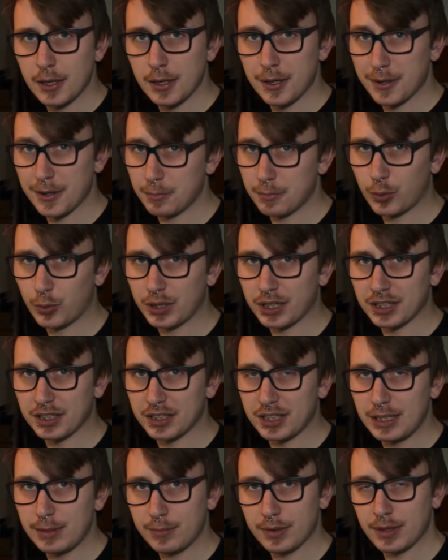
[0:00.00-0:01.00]
Morning
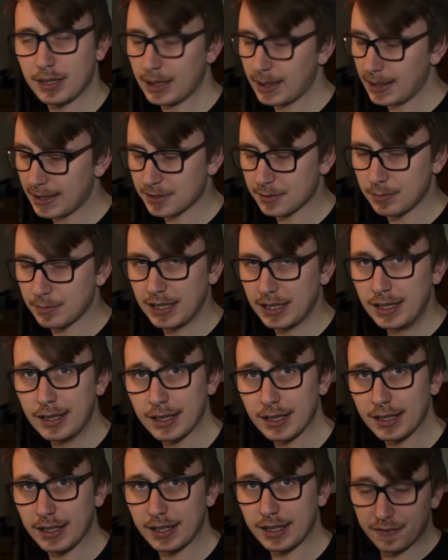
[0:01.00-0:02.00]
team, it's me,
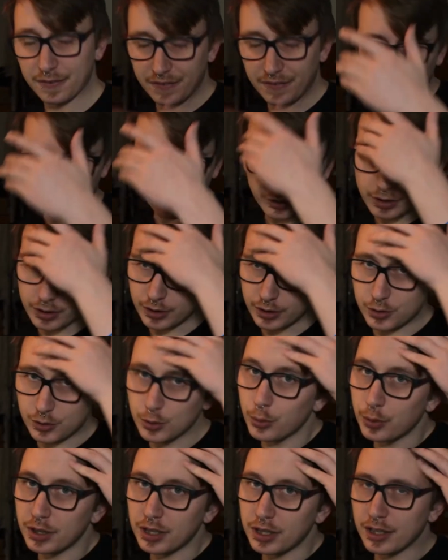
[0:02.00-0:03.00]
your favourite,
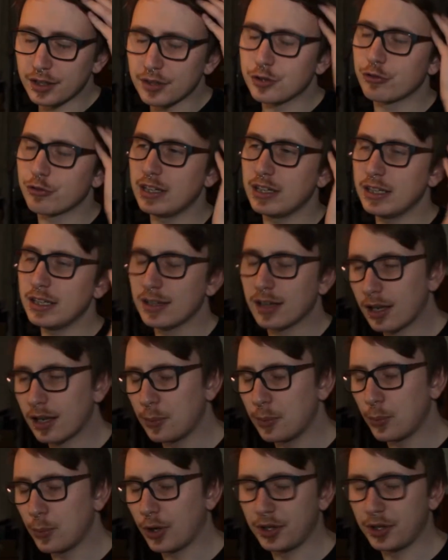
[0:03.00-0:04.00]
Jordan at the screen. Come
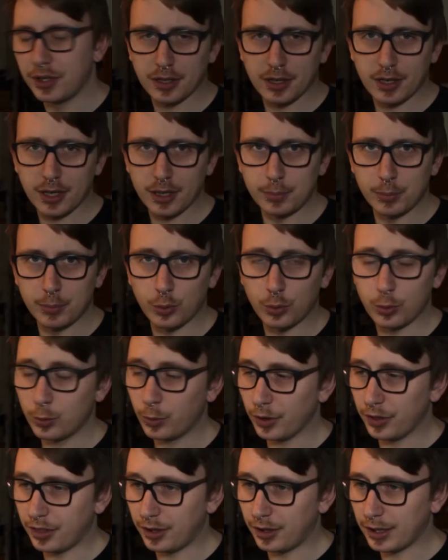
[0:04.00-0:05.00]
one, come all,
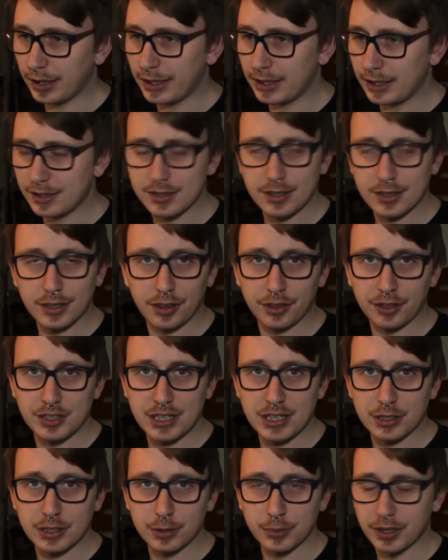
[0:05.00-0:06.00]
the ladies, the
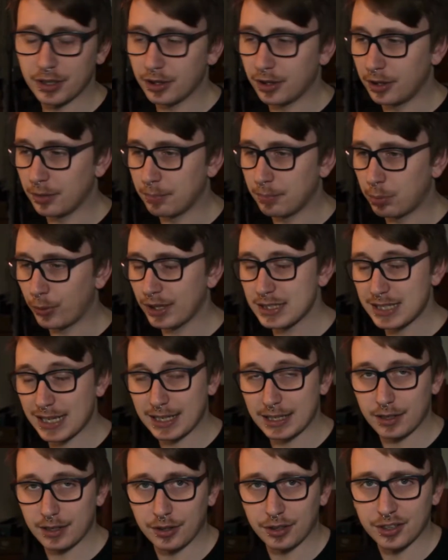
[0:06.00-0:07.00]
gentlemen, the boys and
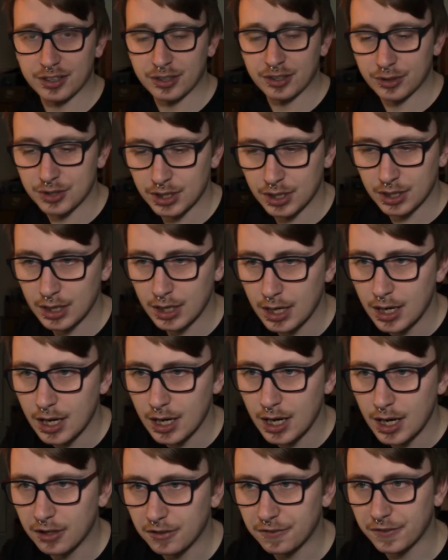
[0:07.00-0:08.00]
the girls,
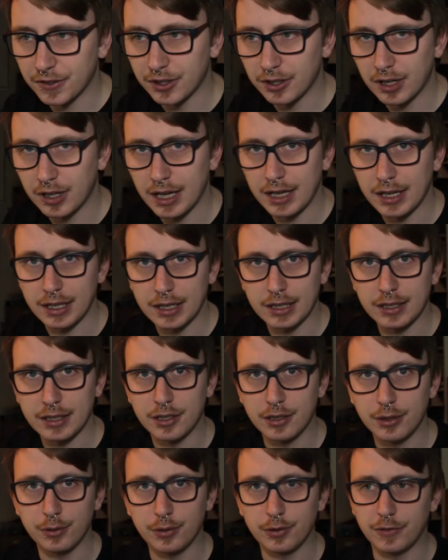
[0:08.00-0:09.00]
for a
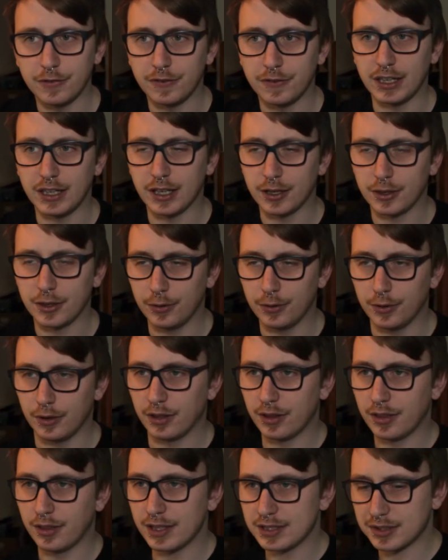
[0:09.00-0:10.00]
new video,
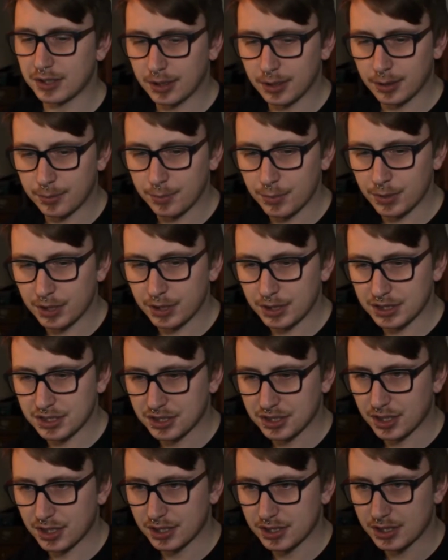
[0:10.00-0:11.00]
this time
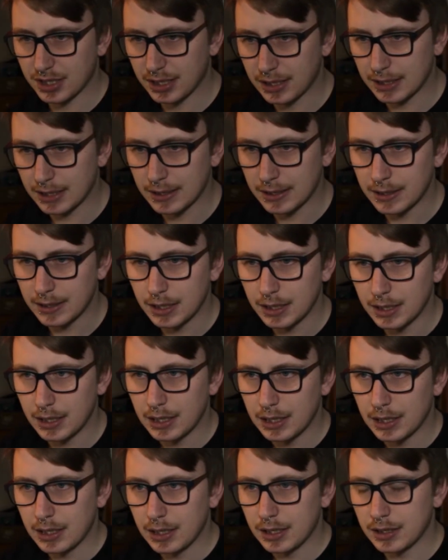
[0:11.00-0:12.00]
discussing
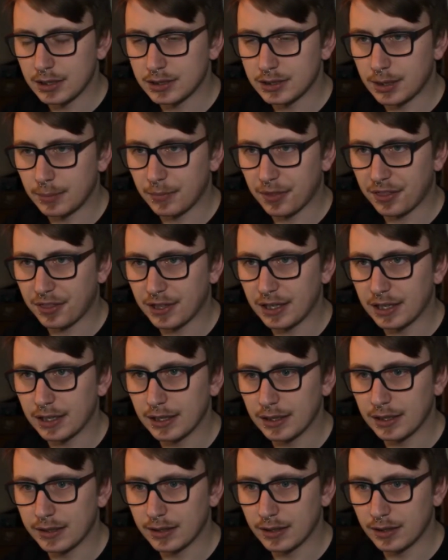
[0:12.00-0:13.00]
something
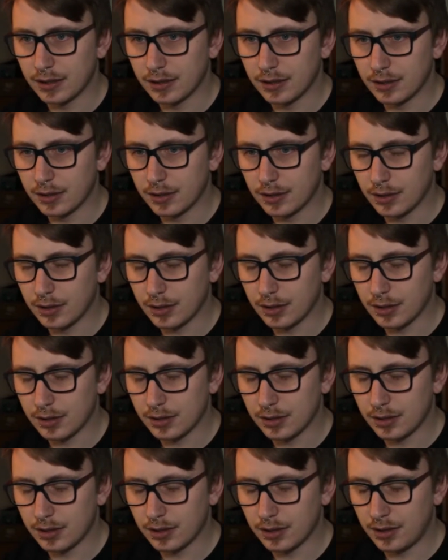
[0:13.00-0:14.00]

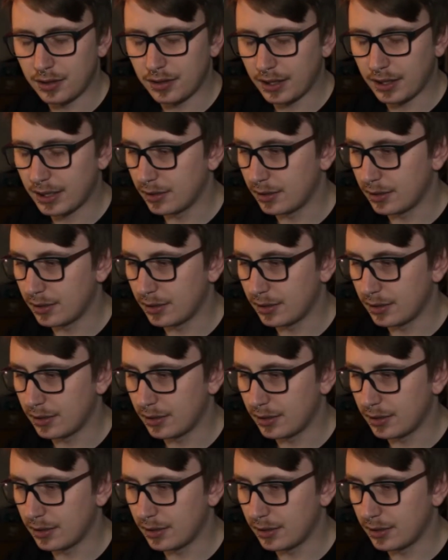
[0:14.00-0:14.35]
that